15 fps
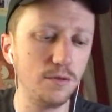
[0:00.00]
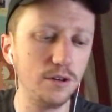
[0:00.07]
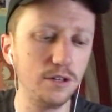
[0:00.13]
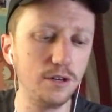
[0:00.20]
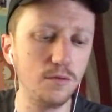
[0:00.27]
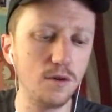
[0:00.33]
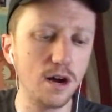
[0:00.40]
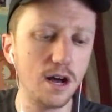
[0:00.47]

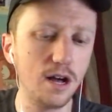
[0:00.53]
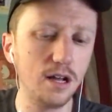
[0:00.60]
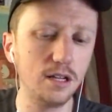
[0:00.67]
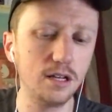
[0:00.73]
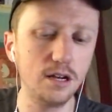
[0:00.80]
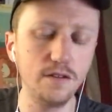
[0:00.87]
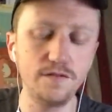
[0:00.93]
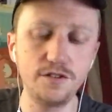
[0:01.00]
really
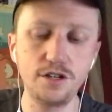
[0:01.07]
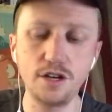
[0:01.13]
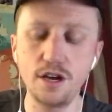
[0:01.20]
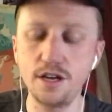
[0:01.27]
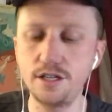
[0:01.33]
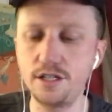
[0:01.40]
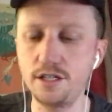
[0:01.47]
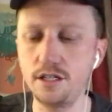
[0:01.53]
well of
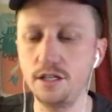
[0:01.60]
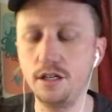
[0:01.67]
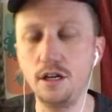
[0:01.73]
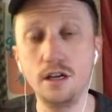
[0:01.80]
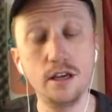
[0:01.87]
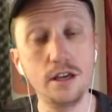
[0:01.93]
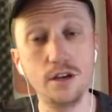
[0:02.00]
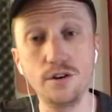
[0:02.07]
just,
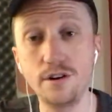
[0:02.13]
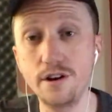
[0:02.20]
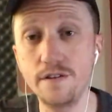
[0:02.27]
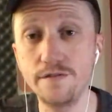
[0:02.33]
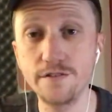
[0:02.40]
you're here